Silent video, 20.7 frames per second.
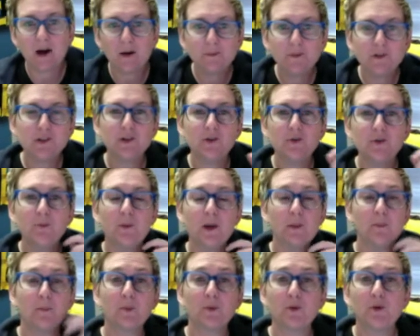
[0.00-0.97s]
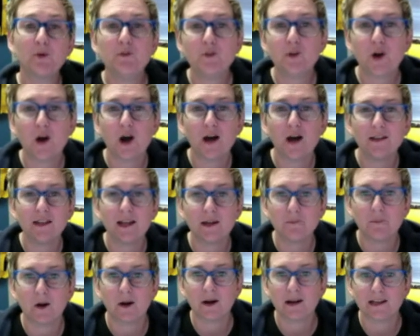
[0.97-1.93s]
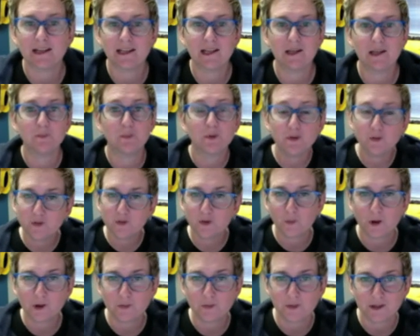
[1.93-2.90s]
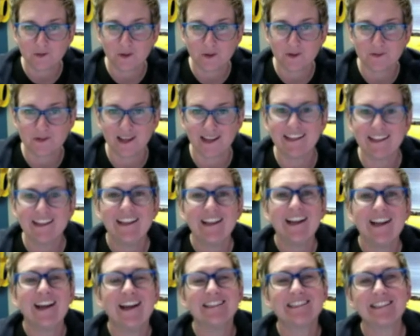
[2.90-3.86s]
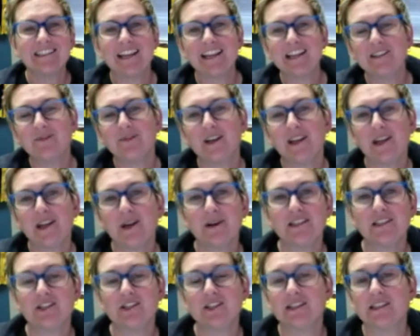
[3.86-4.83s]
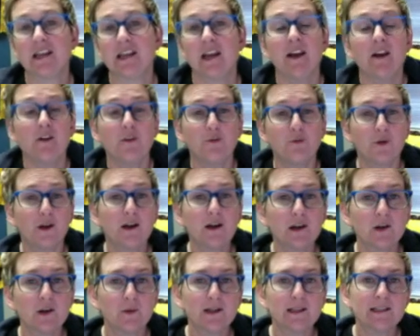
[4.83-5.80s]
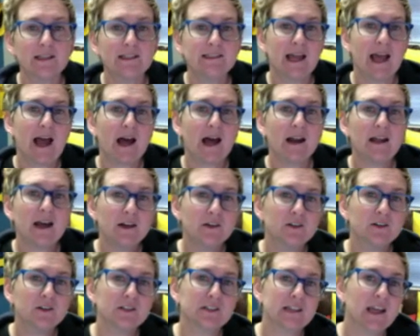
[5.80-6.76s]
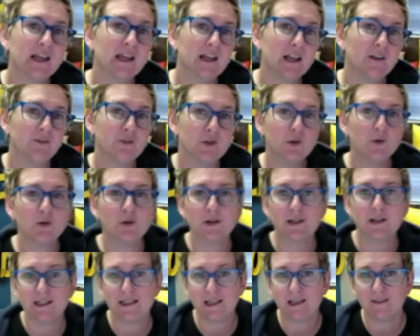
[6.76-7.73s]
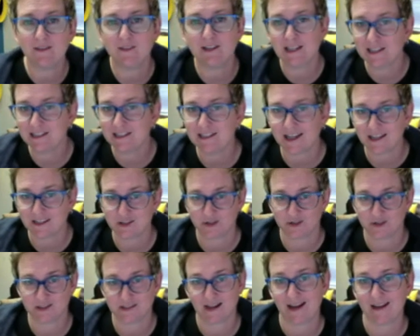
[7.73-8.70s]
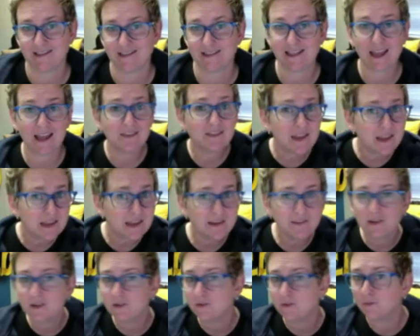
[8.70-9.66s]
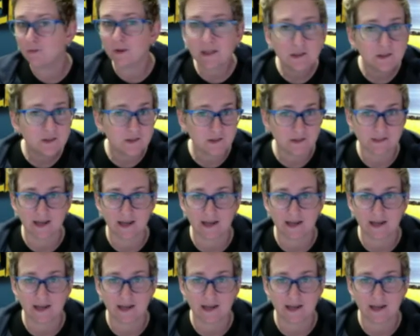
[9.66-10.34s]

helps you improve your online marketing, improve your WordPress website. Today's video is just very quickly to how to understand if Google can even index your site. Can they even read your